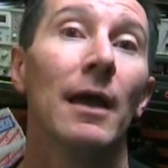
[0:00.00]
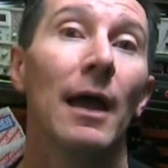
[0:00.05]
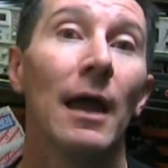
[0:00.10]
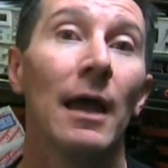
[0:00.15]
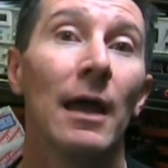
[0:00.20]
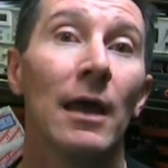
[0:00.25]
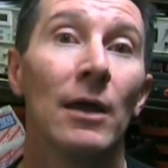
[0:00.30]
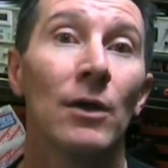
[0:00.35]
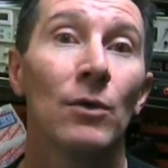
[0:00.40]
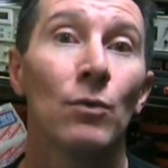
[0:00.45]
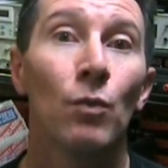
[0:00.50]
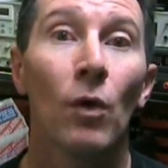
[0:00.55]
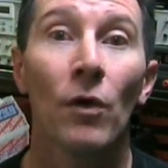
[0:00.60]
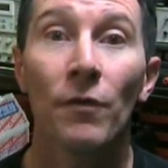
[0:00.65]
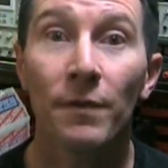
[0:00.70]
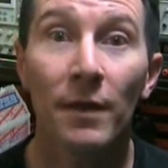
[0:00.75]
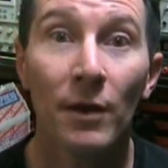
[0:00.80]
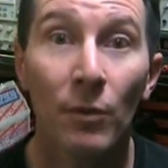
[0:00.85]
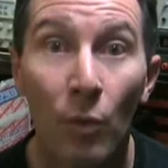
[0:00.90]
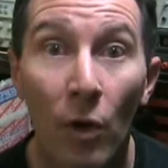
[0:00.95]
and
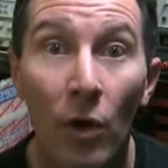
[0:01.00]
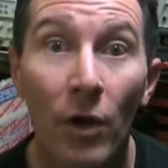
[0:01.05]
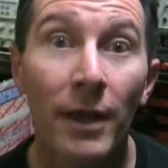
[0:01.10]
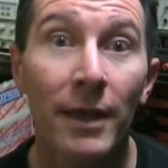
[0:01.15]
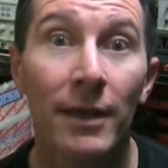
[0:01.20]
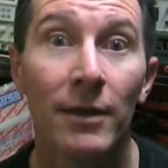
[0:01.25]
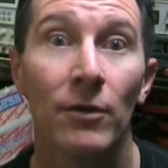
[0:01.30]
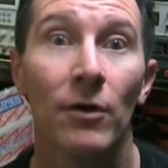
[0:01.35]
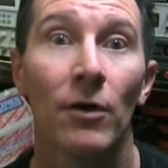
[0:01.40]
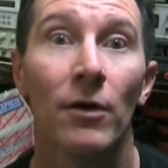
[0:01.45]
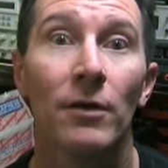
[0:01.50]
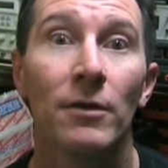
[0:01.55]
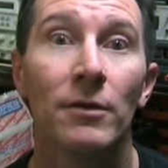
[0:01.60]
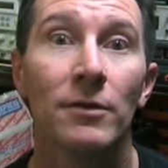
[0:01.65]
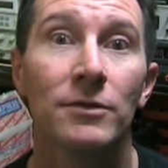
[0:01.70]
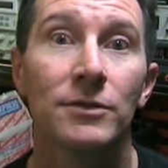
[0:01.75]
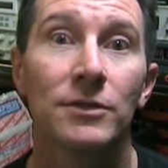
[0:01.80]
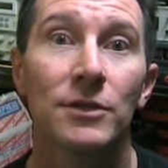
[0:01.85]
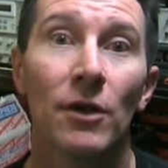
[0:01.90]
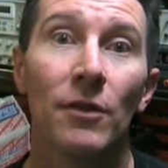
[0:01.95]
what they're working on
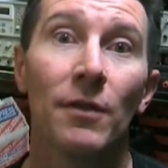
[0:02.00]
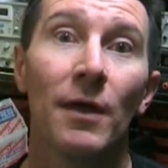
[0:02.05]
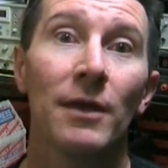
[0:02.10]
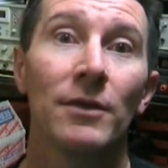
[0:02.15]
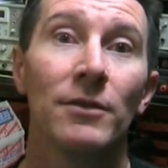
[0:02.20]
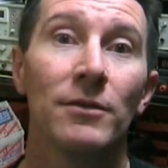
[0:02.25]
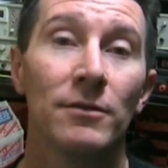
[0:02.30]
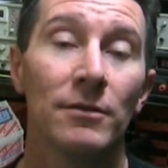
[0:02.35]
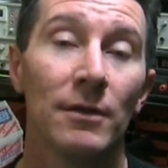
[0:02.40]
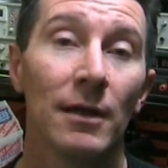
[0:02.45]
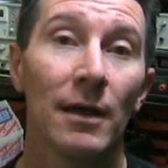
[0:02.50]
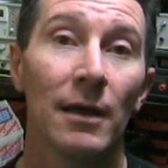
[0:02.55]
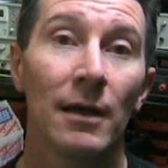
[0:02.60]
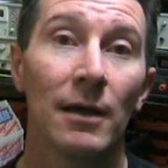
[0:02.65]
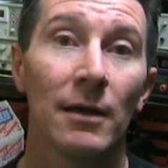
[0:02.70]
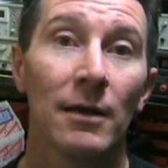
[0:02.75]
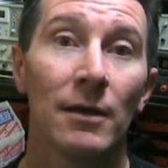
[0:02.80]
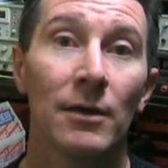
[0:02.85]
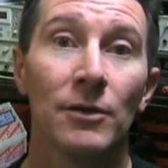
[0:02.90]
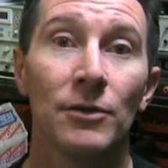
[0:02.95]
so that
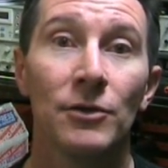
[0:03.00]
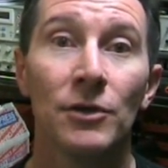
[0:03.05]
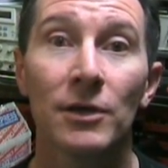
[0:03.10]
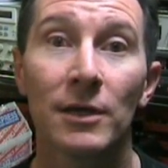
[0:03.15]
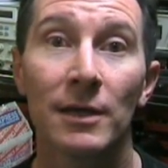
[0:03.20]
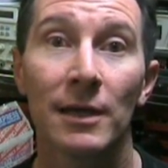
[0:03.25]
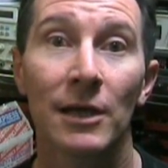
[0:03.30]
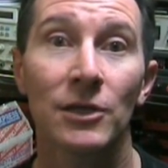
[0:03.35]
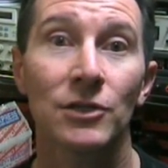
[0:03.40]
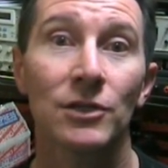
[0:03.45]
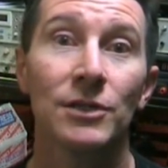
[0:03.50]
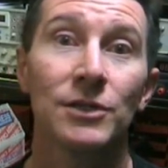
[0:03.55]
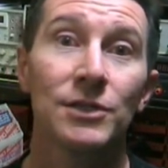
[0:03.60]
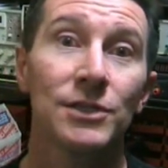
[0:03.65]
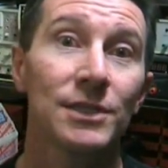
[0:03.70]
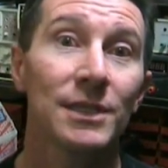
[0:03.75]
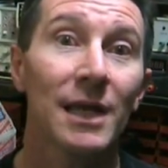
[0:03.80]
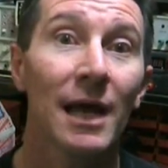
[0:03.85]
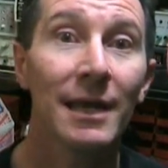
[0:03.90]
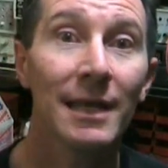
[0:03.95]
uh, you can actually
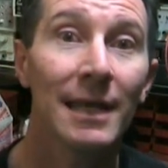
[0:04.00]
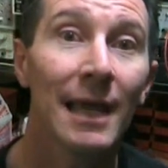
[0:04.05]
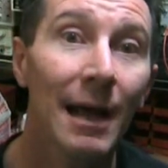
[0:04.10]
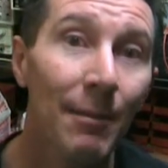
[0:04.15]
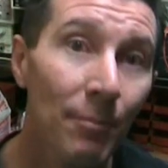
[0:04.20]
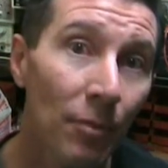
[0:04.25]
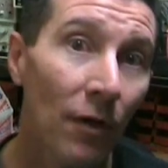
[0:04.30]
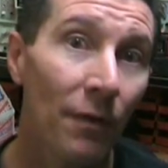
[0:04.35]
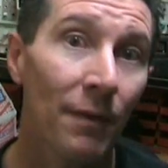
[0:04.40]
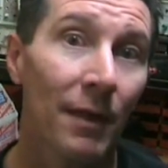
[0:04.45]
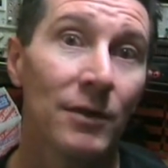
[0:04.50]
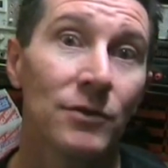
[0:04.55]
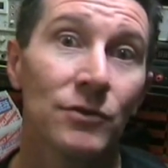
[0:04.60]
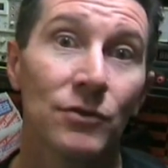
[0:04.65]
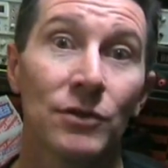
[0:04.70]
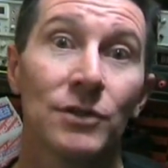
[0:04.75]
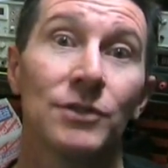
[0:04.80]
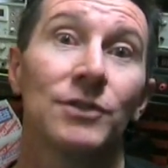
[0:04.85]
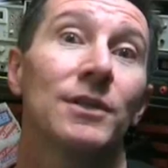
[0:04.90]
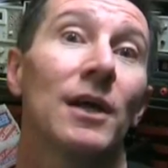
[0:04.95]
study up on that
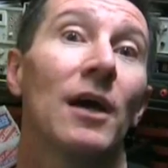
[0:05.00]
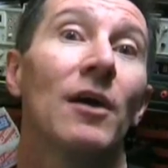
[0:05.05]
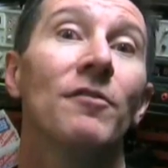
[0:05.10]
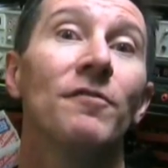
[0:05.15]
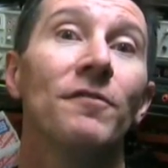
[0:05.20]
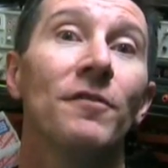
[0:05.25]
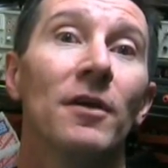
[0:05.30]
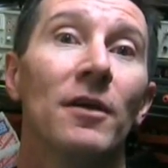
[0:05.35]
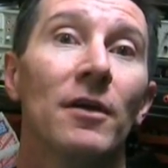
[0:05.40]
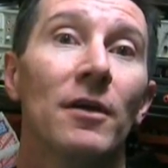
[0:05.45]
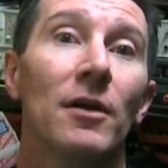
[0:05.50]
sort of stuff